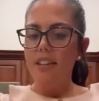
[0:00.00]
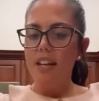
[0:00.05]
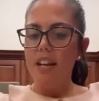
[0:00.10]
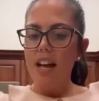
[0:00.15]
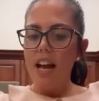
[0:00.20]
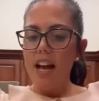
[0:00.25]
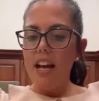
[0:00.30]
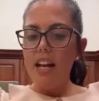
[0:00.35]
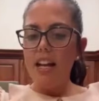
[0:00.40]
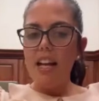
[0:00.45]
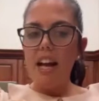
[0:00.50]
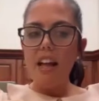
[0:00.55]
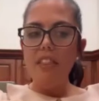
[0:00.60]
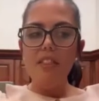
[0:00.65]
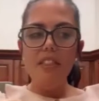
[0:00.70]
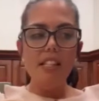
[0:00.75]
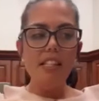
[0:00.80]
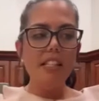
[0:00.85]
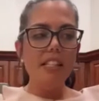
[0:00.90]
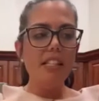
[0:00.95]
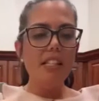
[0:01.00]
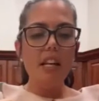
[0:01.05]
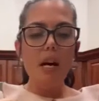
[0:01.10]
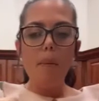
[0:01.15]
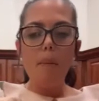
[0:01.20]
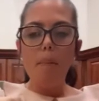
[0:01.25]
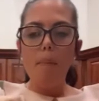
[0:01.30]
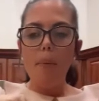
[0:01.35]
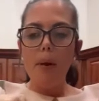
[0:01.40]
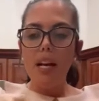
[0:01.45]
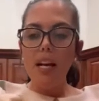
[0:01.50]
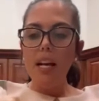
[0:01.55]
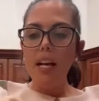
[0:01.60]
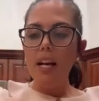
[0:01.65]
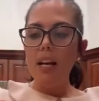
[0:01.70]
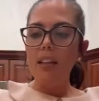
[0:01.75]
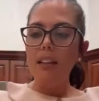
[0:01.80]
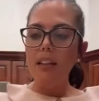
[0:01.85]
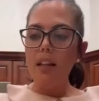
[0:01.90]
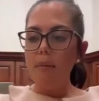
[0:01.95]
And again, this is a
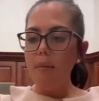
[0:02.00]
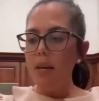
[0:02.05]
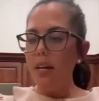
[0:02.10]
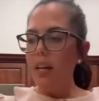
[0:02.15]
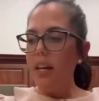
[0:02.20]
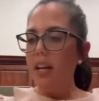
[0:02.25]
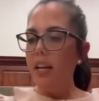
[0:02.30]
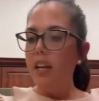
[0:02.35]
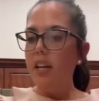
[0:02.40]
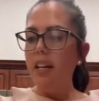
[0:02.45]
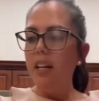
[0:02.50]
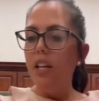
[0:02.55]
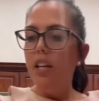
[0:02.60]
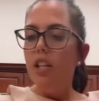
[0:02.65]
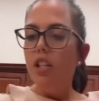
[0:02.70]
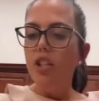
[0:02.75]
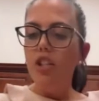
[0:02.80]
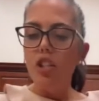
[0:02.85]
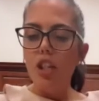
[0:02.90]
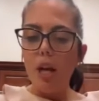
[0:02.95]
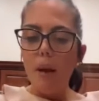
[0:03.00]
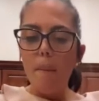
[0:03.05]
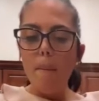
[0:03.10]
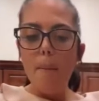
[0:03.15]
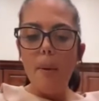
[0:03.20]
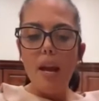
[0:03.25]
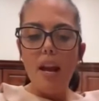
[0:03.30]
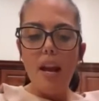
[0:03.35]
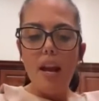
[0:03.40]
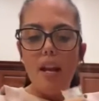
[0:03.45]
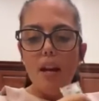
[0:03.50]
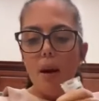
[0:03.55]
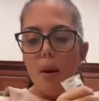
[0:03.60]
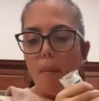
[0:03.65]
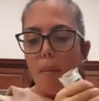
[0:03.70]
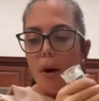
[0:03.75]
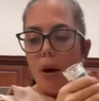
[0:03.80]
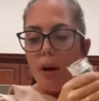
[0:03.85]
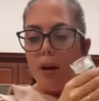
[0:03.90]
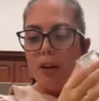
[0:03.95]
pink lemonade champagne
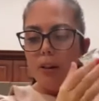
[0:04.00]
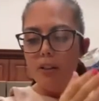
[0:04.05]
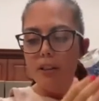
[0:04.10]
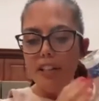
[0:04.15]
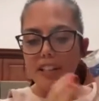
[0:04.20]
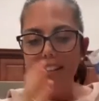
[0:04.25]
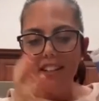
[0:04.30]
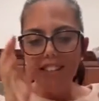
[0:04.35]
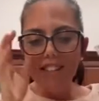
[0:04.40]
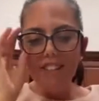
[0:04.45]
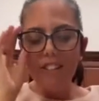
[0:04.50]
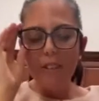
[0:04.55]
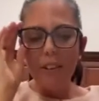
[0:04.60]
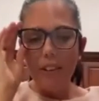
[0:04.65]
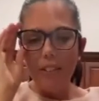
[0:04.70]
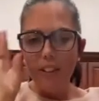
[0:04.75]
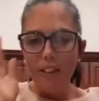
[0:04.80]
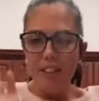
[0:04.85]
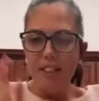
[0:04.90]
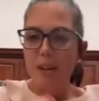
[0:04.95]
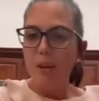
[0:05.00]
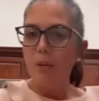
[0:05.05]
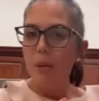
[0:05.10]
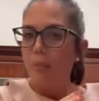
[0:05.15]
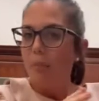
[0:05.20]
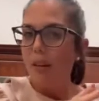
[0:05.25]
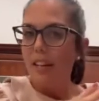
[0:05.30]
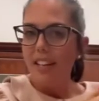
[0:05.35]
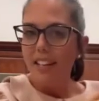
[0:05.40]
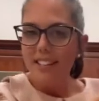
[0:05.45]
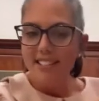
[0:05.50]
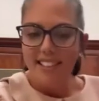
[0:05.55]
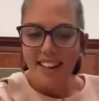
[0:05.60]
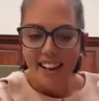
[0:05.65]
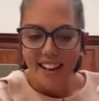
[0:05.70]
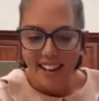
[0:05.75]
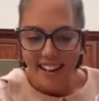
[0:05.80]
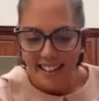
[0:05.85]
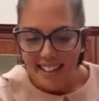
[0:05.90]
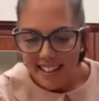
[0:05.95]
margarita, so I thought that would be
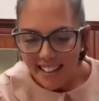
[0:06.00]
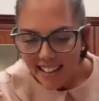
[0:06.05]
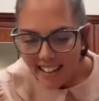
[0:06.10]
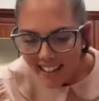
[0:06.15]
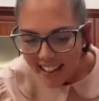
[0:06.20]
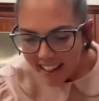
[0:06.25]
exciting.